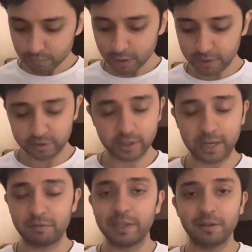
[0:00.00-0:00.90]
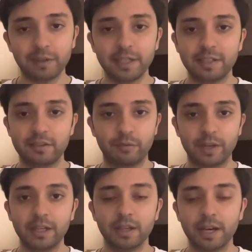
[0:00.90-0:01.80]
it's a really, really easy
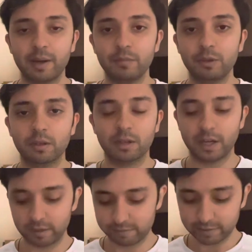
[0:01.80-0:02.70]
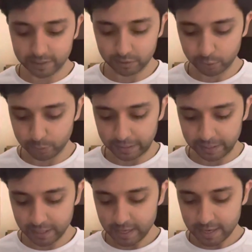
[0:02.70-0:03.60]
read. You can kind of flick through
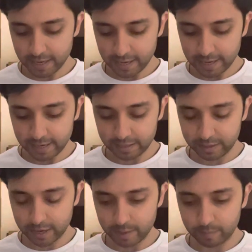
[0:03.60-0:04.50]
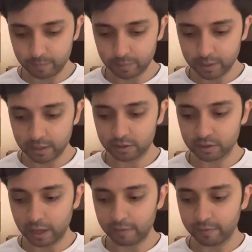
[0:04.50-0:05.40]
it. And it's
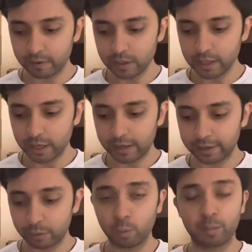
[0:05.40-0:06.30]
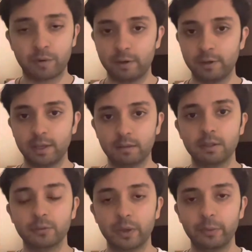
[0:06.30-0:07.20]
very thought-provoking,
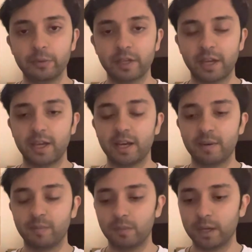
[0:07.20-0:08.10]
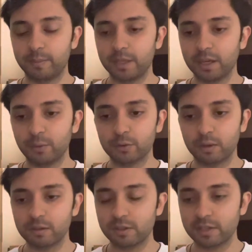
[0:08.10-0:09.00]
is what I would say. I mean, I was
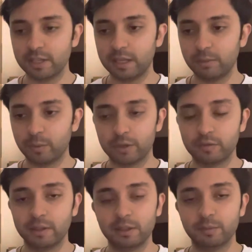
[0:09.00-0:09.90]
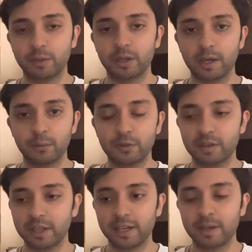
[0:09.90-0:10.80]
constantly, whilst reading this book, I was
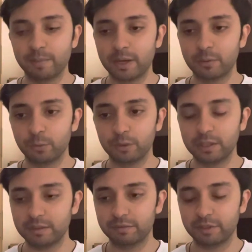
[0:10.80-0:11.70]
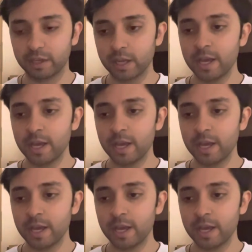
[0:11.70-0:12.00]
thinking about all the different